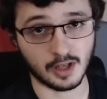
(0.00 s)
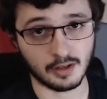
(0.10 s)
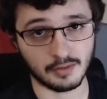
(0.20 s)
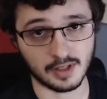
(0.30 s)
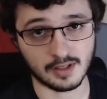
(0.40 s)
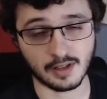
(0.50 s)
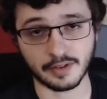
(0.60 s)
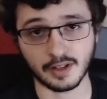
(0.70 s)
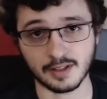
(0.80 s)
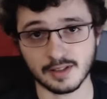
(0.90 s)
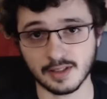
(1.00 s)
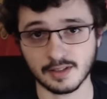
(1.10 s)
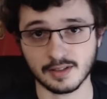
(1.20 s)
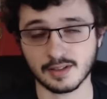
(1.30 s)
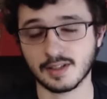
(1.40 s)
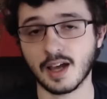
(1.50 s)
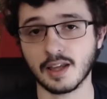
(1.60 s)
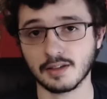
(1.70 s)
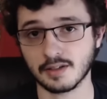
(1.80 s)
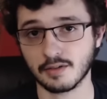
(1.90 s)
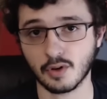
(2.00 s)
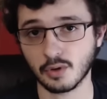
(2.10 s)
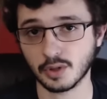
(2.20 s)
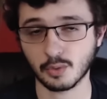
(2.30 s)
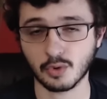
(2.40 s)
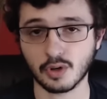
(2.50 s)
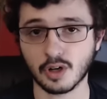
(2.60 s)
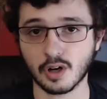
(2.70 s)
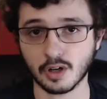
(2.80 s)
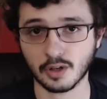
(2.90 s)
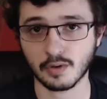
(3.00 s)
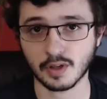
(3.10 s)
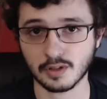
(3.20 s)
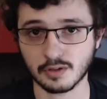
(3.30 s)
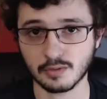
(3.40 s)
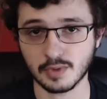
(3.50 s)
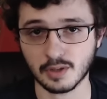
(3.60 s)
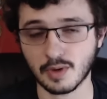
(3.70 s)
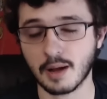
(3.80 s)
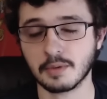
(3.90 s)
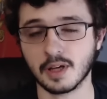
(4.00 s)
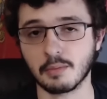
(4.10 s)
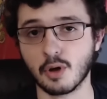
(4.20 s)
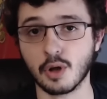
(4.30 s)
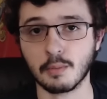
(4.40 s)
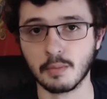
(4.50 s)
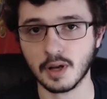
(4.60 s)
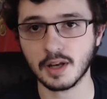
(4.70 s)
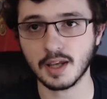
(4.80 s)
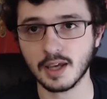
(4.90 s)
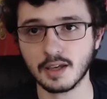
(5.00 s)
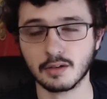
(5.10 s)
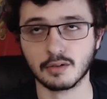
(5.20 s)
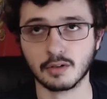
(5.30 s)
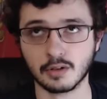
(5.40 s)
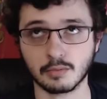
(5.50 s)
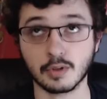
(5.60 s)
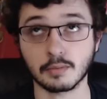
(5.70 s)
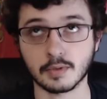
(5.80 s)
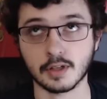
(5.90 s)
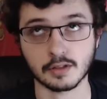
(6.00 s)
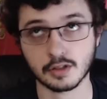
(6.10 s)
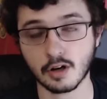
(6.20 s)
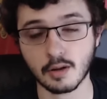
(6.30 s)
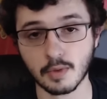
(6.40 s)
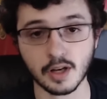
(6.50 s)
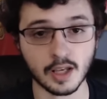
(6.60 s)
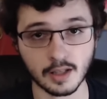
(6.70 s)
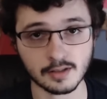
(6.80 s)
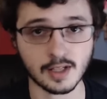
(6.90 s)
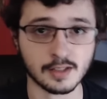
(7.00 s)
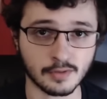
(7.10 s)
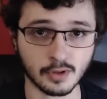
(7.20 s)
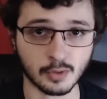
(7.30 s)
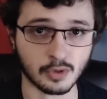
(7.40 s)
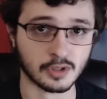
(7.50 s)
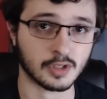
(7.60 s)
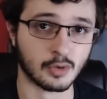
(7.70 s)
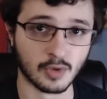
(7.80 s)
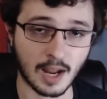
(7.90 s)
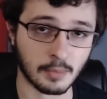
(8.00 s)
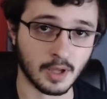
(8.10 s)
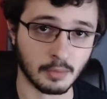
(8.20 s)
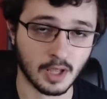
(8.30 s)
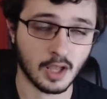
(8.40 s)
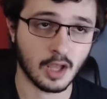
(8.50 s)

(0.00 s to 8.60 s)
of the Seven Deadly Sins, Signs of Holy War, are going to be wrapped up on Monday, or, well, going to start on Monday, and Signs of Holy War is going to wrap up